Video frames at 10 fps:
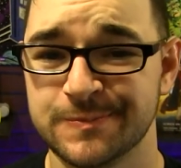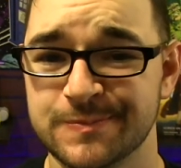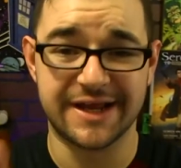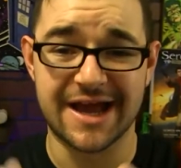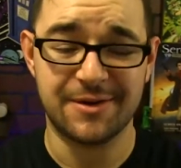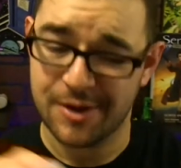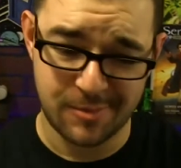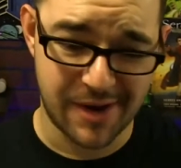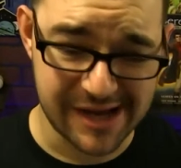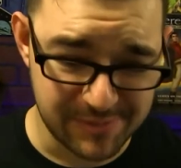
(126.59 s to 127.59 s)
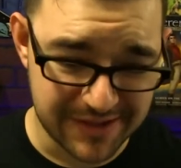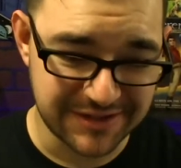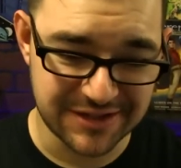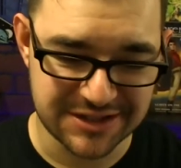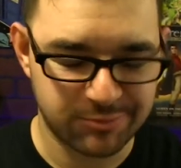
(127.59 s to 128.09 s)
But again, my
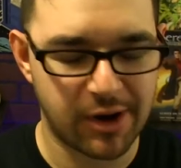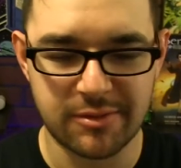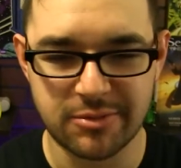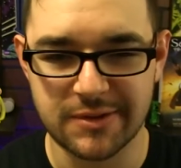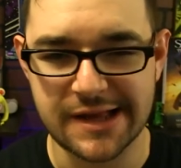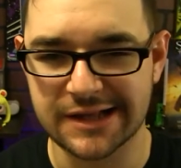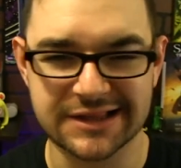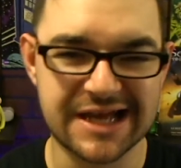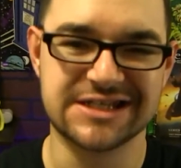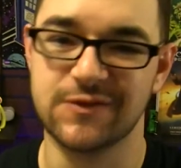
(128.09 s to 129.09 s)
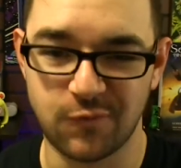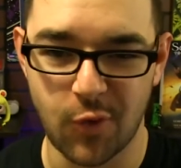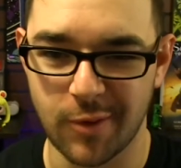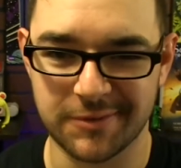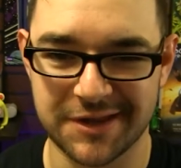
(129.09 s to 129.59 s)
opinion is probably less
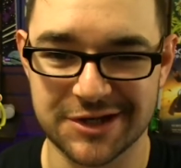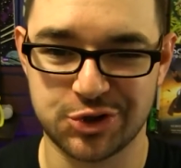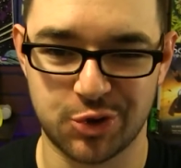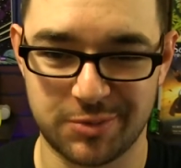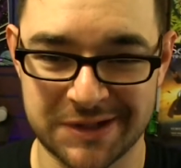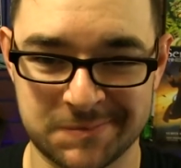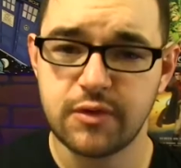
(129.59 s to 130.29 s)
informed than it should be.